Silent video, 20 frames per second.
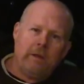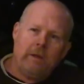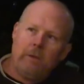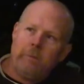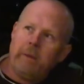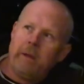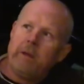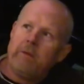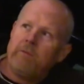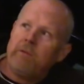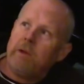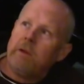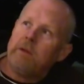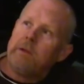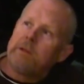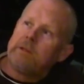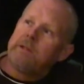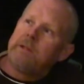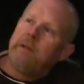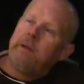You may have
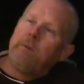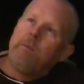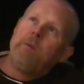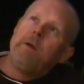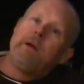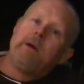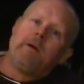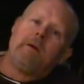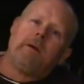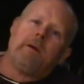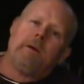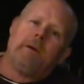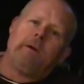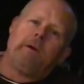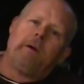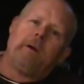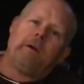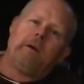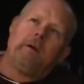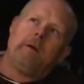noticed that we are
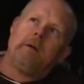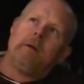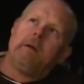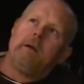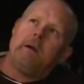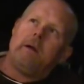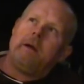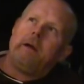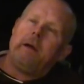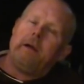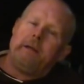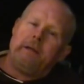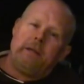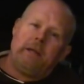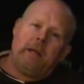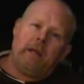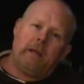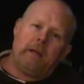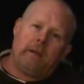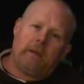under a
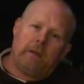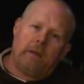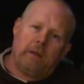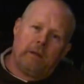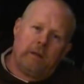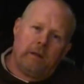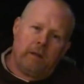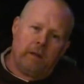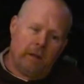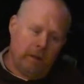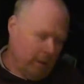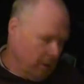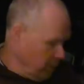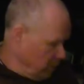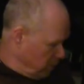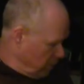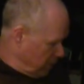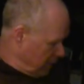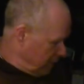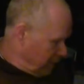tent.
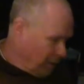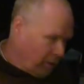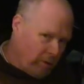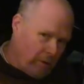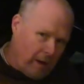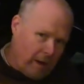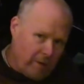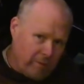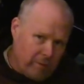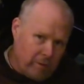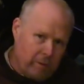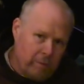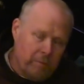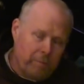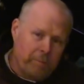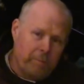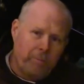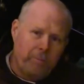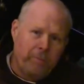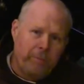We're in the gravel.
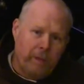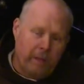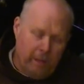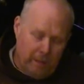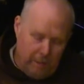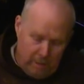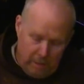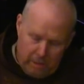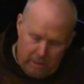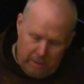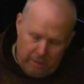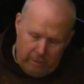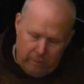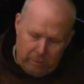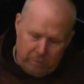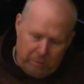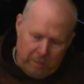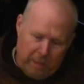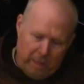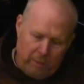
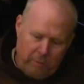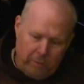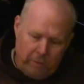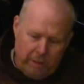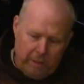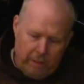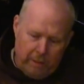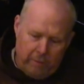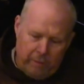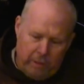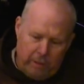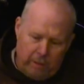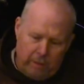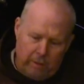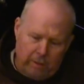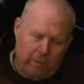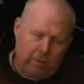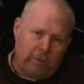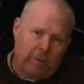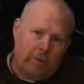There's plywood down here
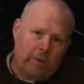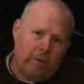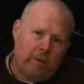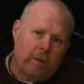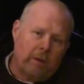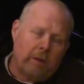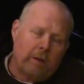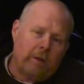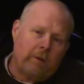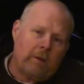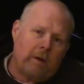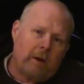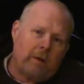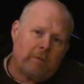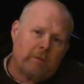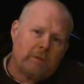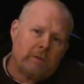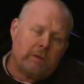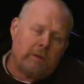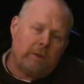on the
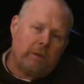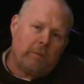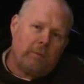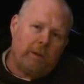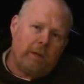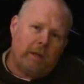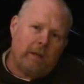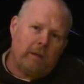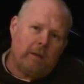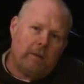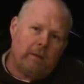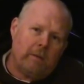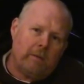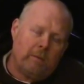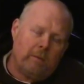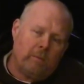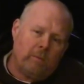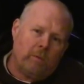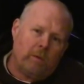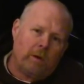gravel so that we can
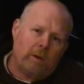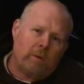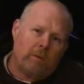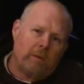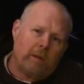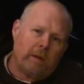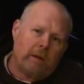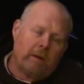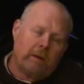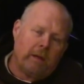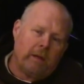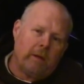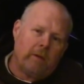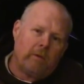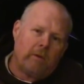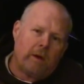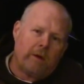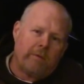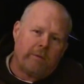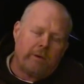work without getting
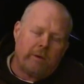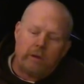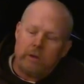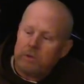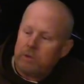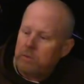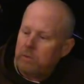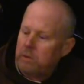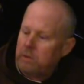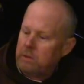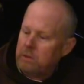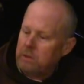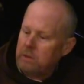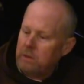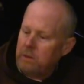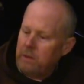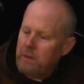gravel in our shorts.